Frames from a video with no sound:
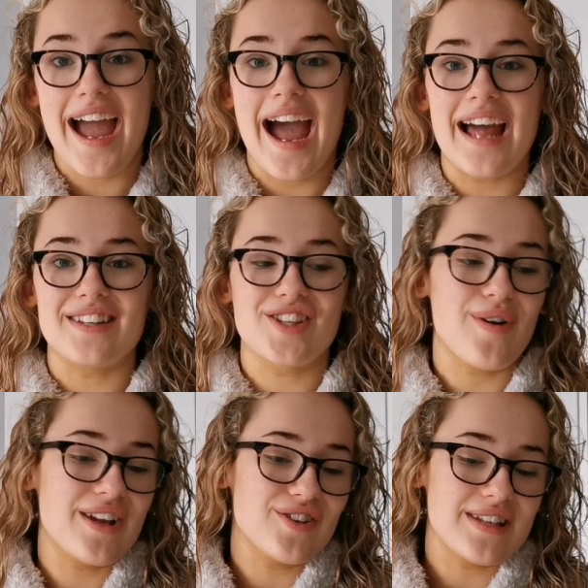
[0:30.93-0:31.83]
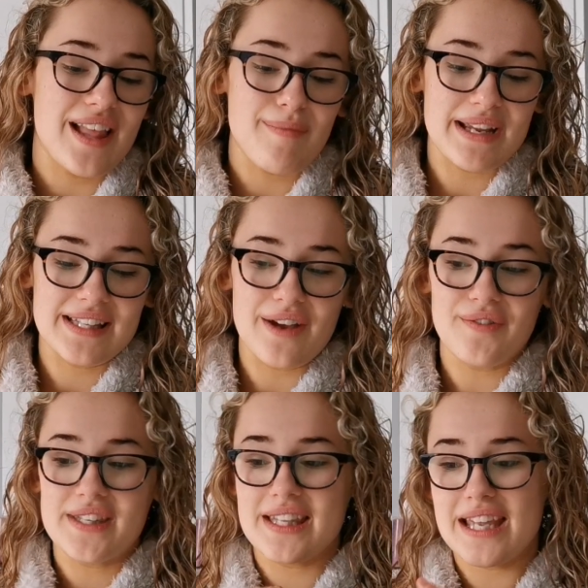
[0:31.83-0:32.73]
And so I just let myself
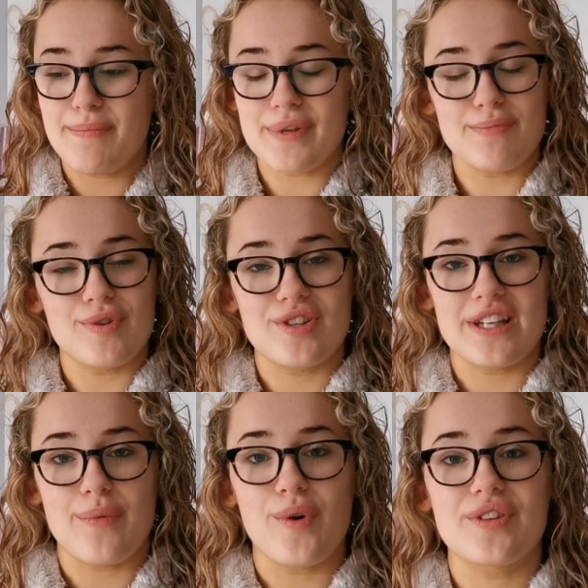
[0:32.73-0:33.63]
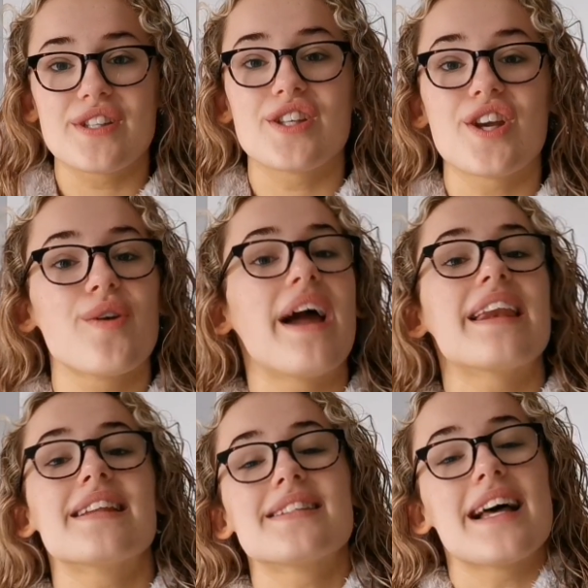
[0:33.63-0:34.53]
sleep as much as I wanted to. I
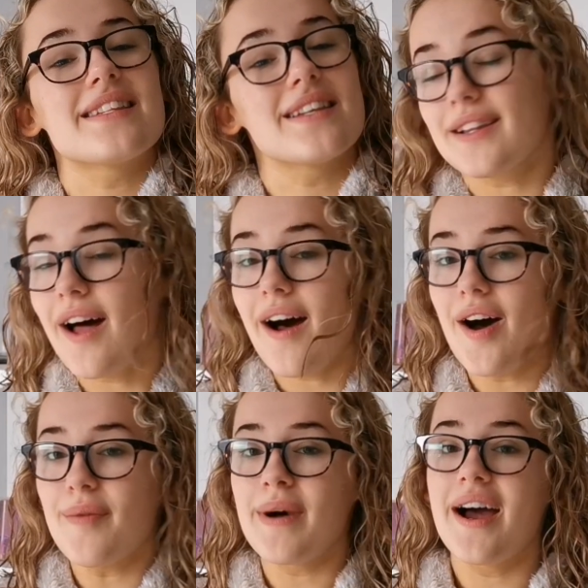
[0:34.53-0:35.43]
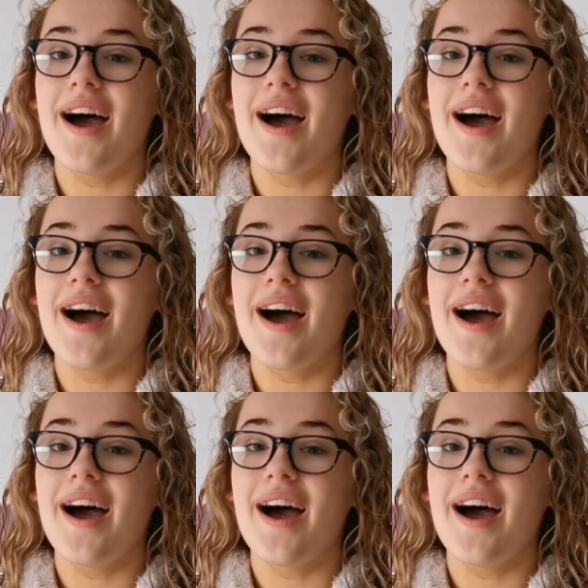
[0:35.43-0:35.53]
didn't set an alarm.